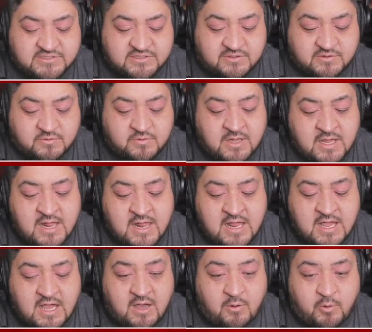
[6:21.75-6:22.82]
So
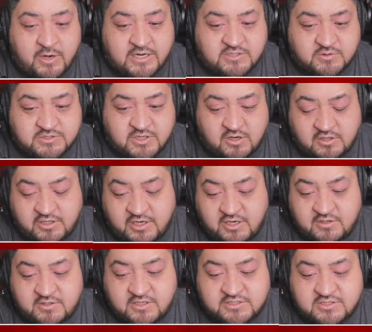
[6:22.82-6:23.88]
when I told you
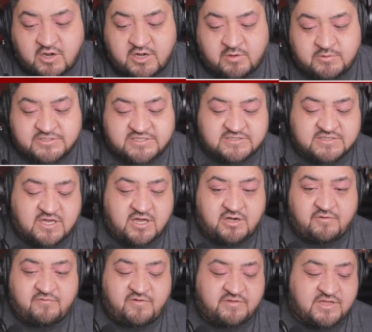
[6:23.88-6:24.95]
earlier, the target receives
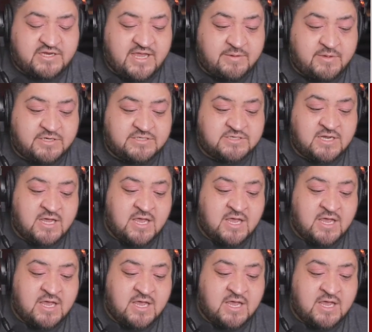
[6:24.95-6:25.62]
150 damage.